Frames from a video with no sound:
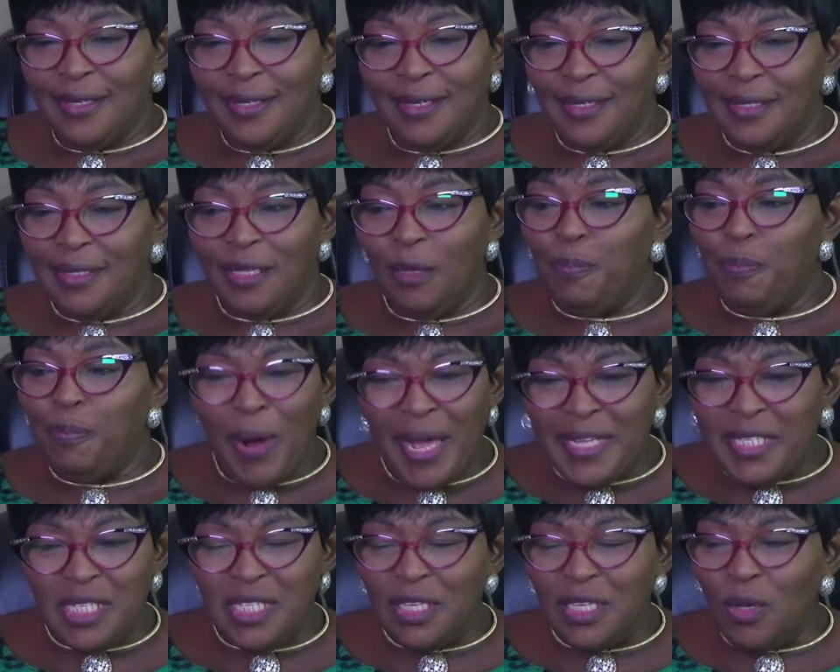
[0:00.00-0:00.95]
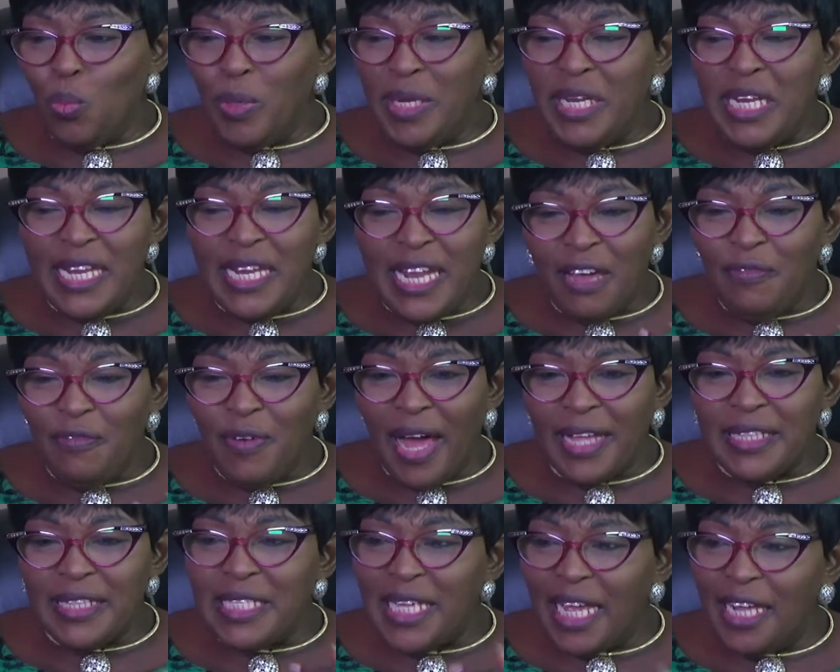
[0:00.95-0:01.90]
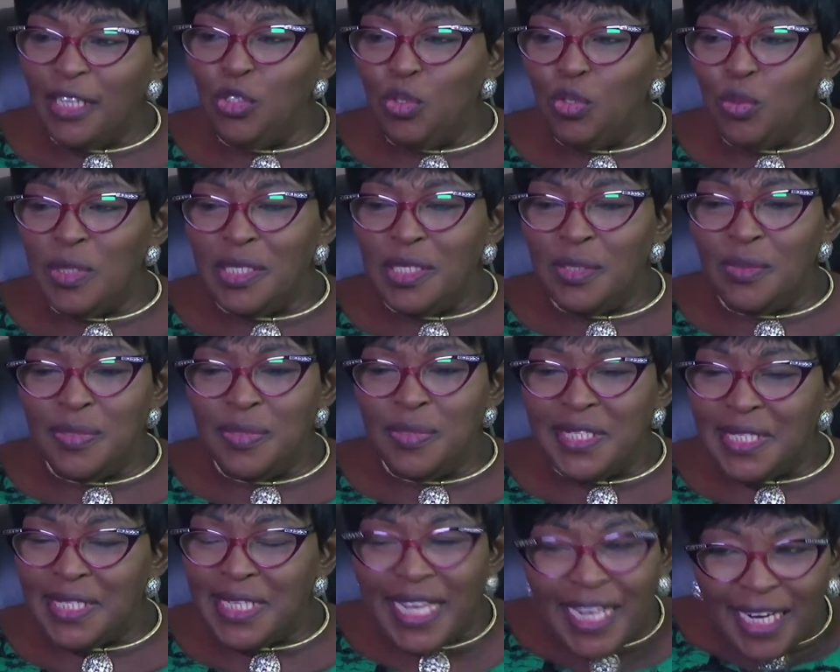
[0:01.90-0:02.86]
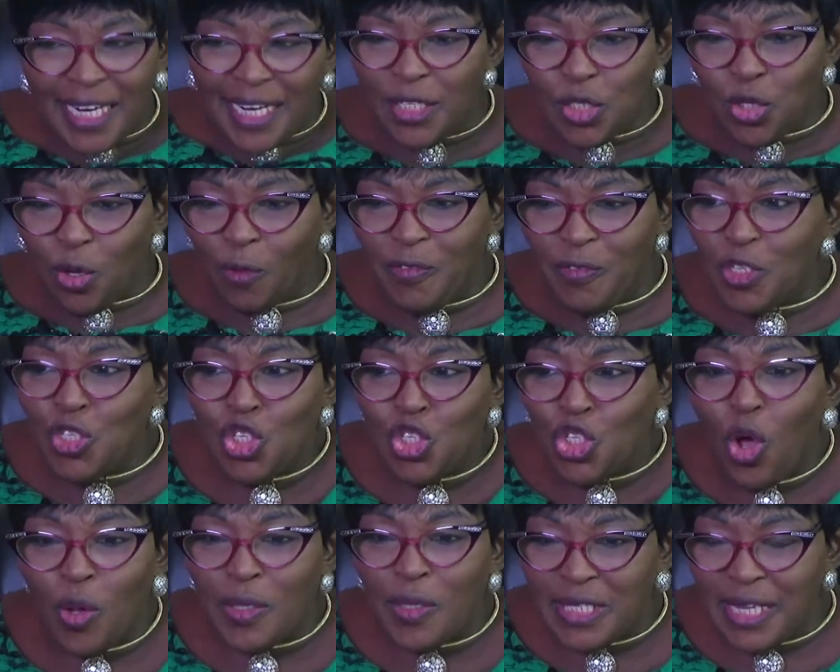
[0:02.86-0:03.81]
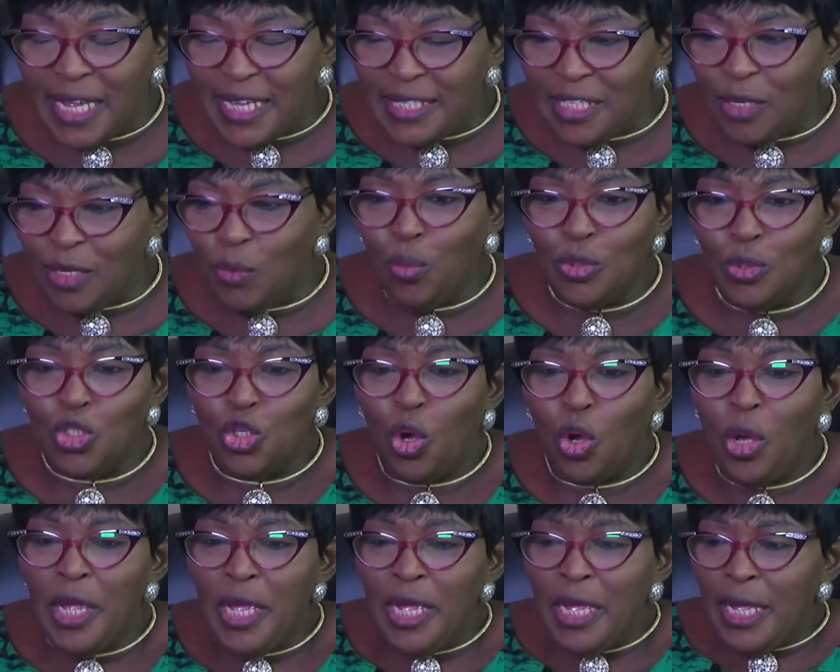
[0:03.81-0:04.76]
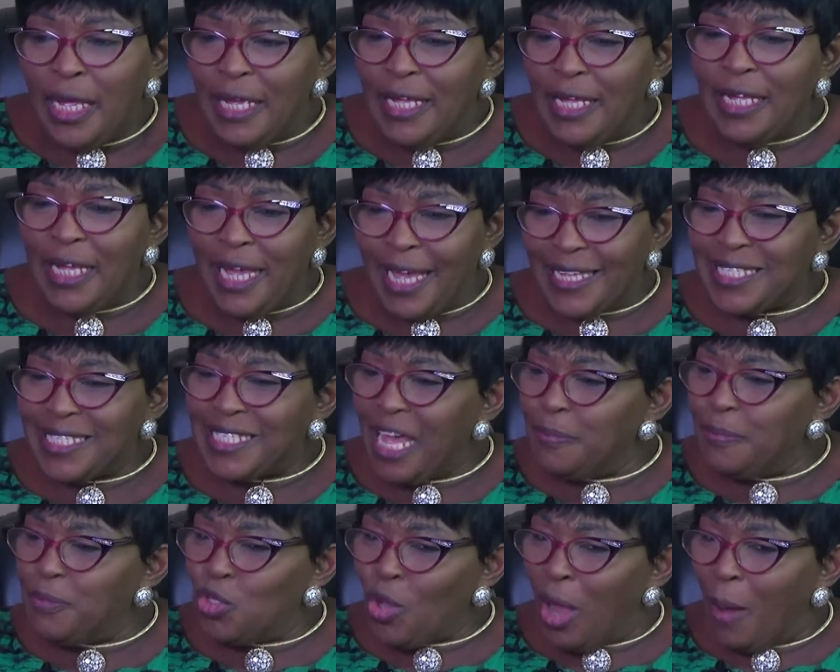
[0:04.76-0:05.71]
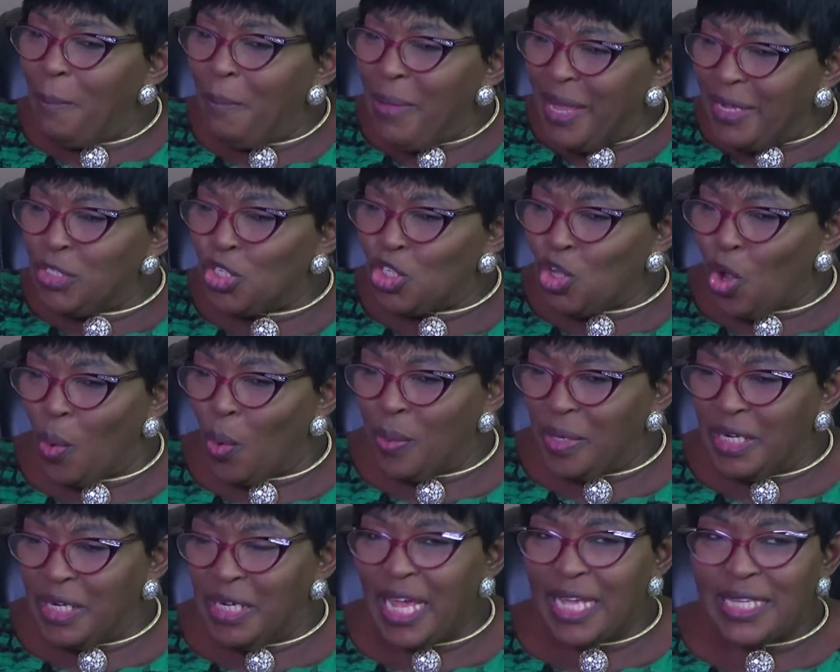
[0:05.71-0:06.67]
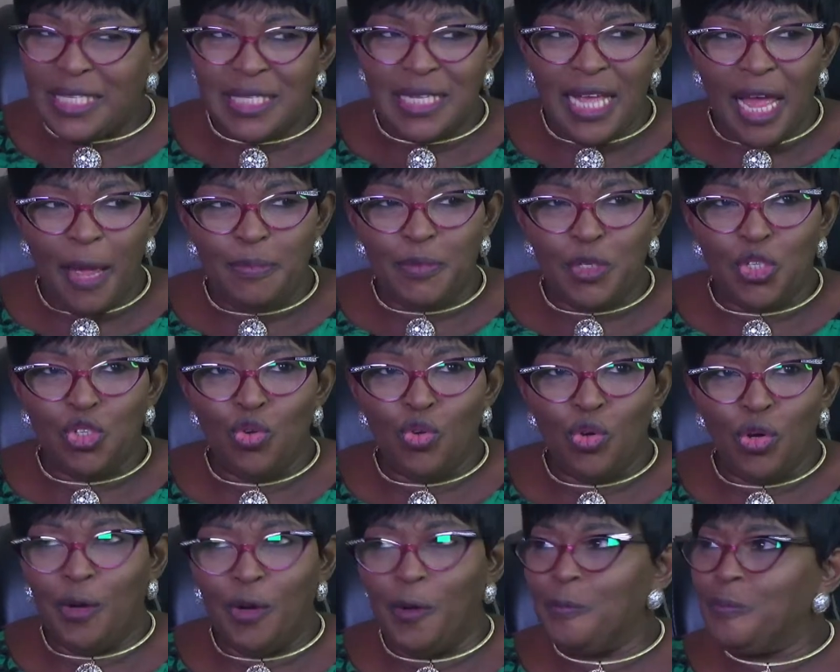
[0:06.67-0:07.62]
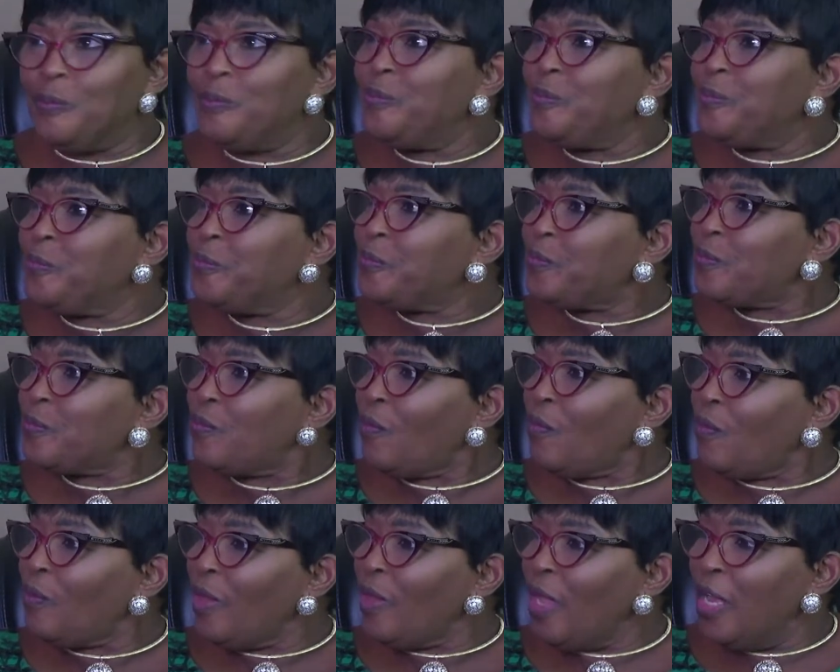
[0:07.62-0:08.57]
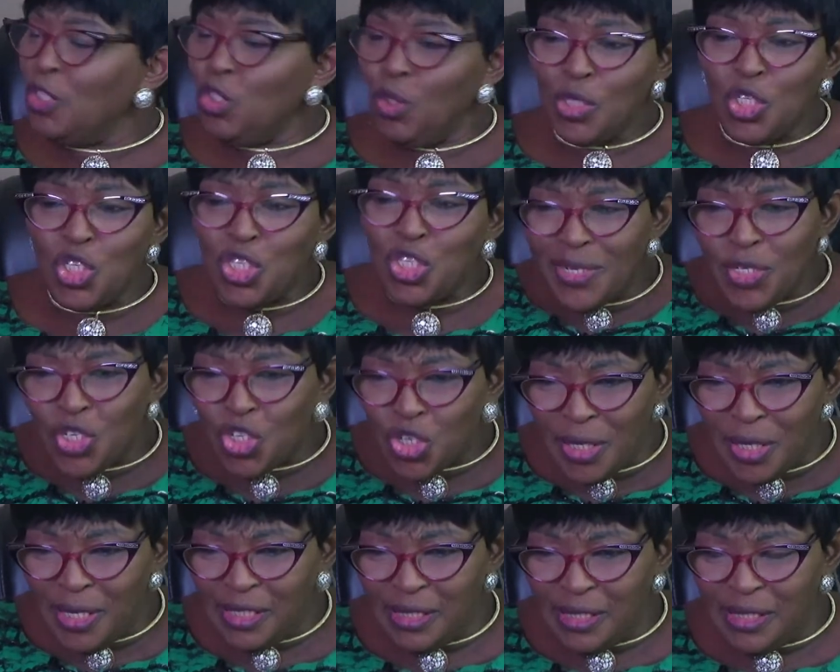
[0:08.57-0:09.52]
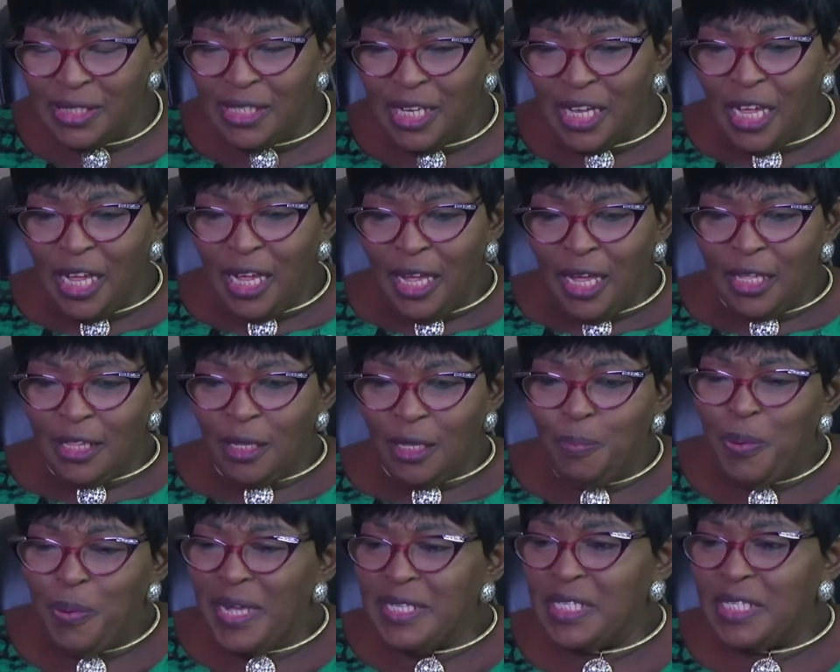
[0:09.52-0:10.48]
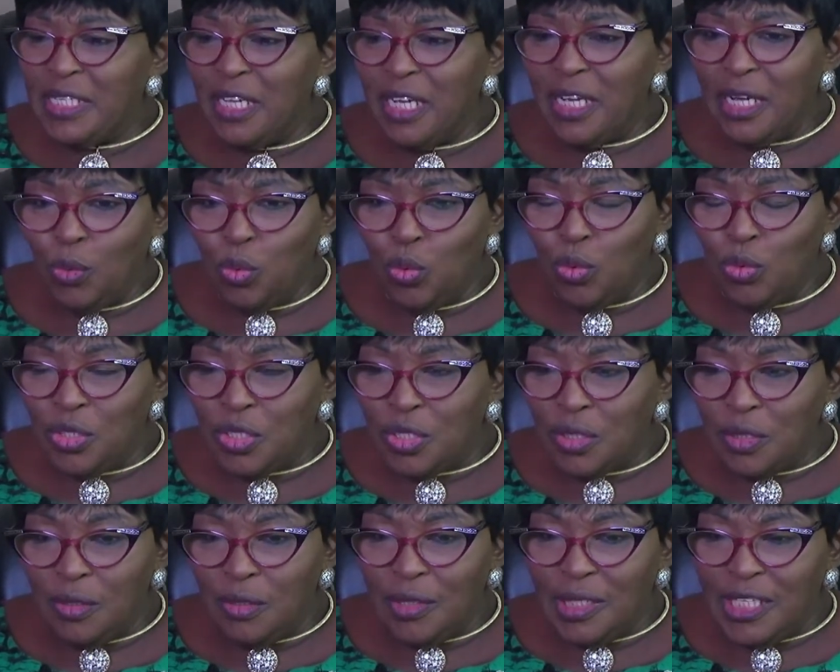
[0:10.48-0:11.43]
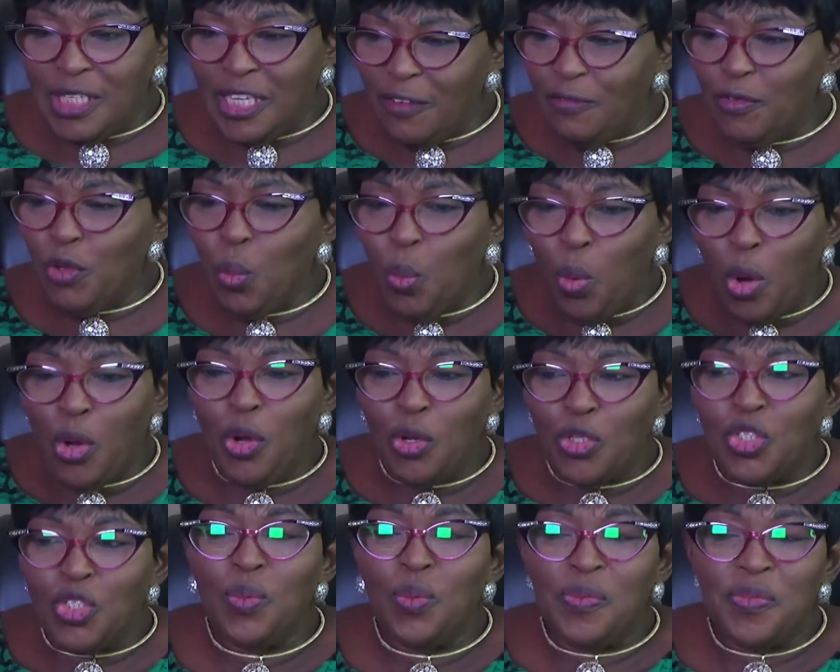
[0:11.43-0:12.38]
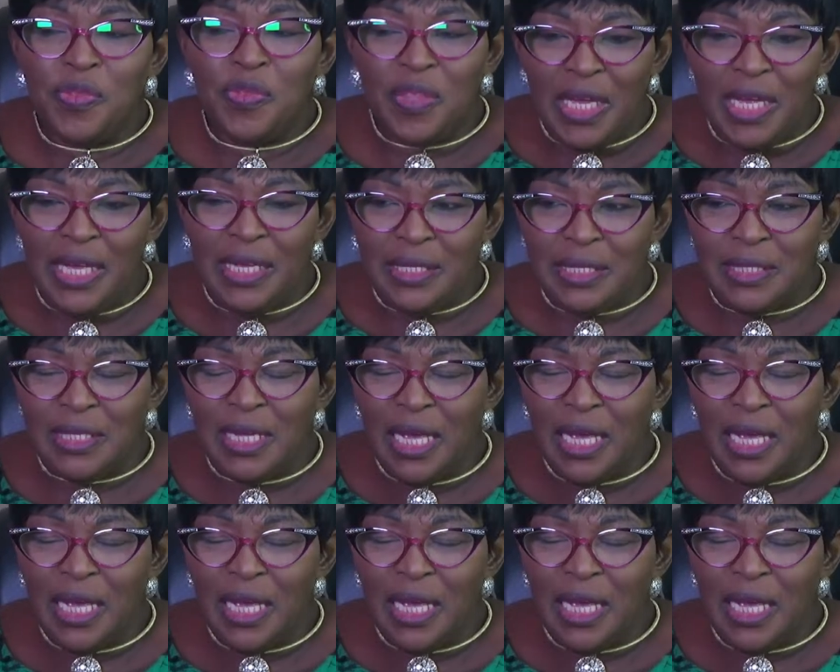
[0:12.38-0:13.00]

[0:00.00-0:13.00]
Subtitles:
The person will never tell you the secret of the success. He won't, except you are mentoring, except you're teaching. The person could give you one or two things,